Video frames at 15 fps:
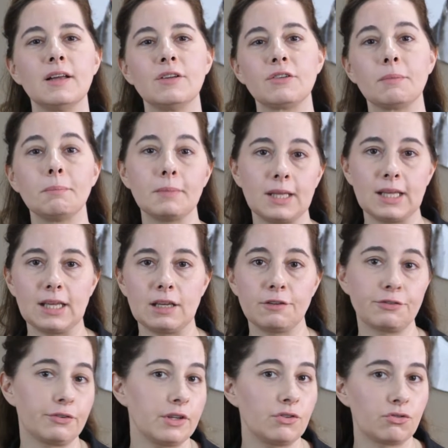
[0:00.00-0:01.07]
To me,
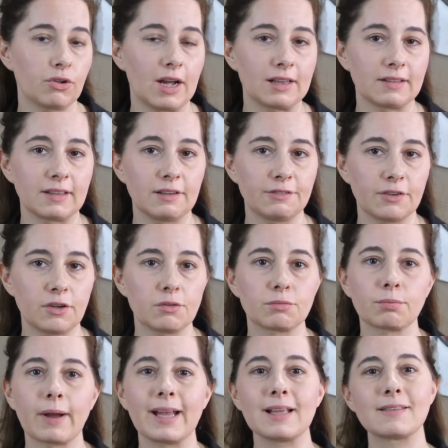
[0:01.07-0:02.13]
freeze-dried liver
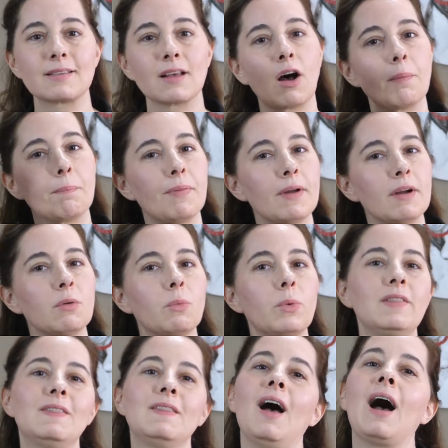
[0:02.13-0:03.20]
ranks up there
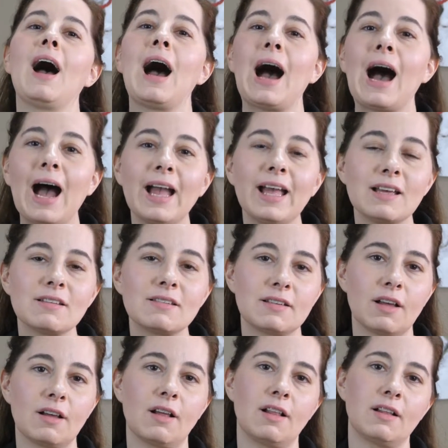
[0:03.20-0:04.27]
with the
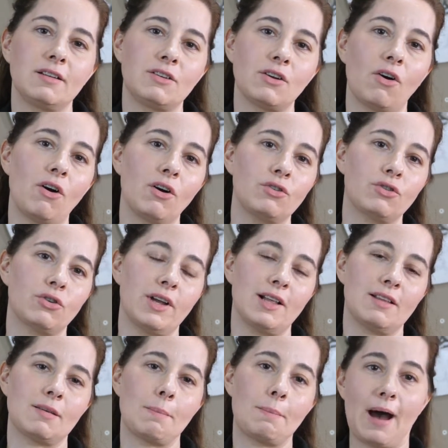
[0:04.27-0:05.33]
highest dog treats